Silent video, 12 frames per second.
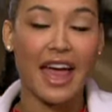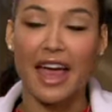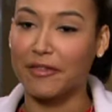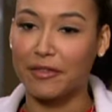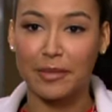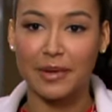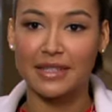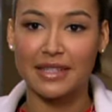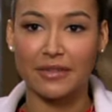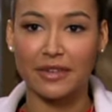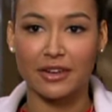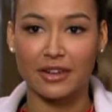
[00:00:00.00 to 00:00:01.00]
Everybody's
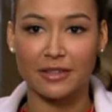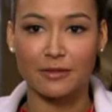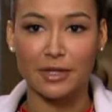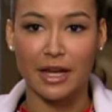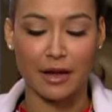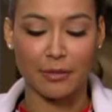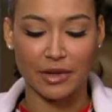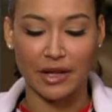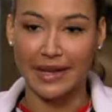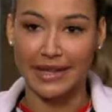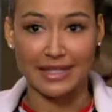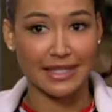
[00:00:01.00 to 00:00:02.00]
having an awesome time
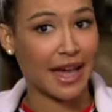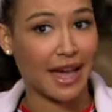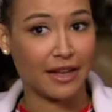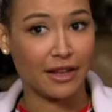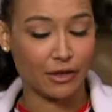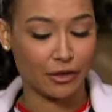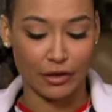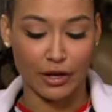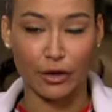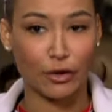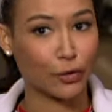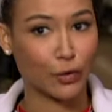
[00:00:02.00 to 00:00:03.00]
playing dead,
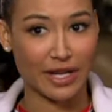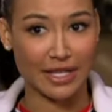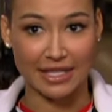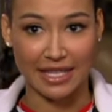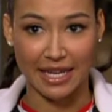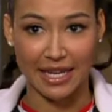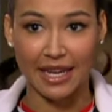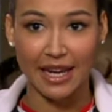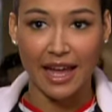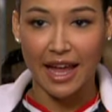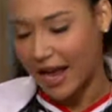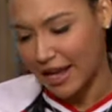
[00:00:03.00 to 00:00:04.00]
looking crazy,
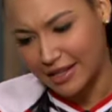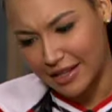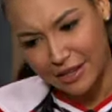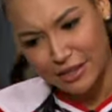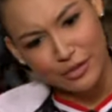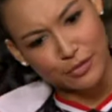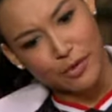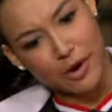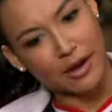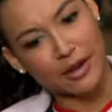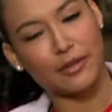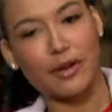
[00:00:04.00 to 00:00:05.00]
and like just
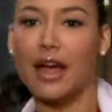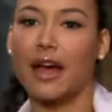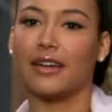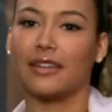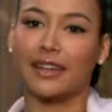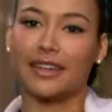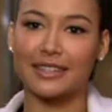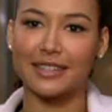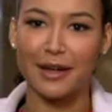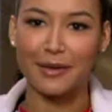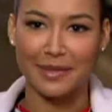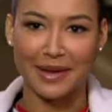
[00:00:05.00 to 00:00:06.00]
walking around like a
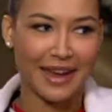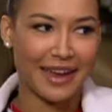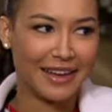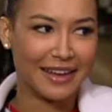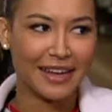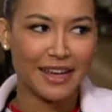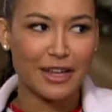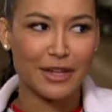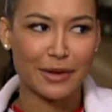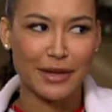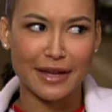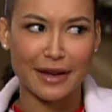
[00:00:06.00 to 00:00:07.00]
zombie. And
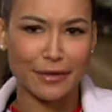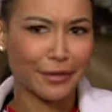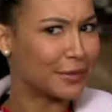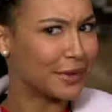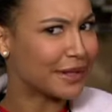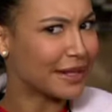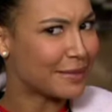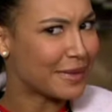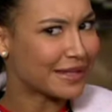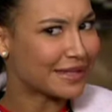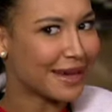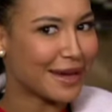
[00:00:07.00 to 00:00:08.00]
you can never really
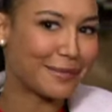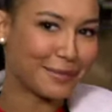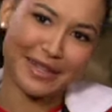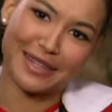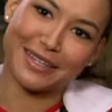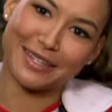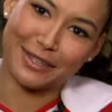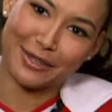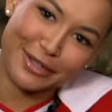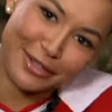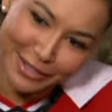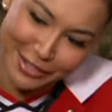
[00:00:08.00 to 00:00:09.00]
mess up because you
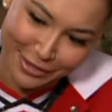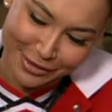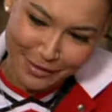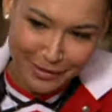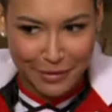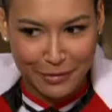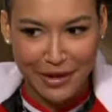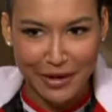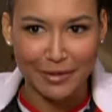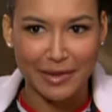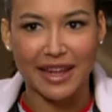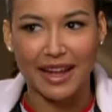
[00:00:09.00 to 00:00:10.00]
could just do something
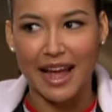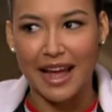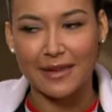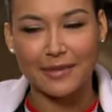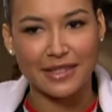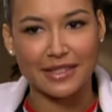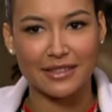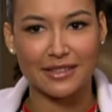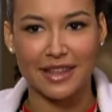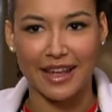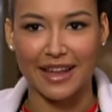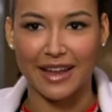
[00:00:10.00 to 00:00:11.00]
weird. Be like, I meant to
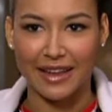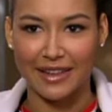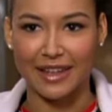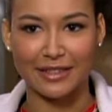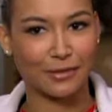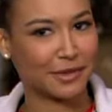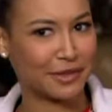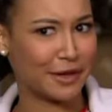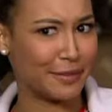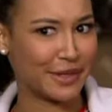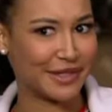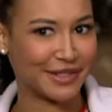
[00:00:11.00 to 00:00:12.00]
do that. That's what
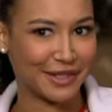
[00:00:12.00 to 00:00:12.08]
zombies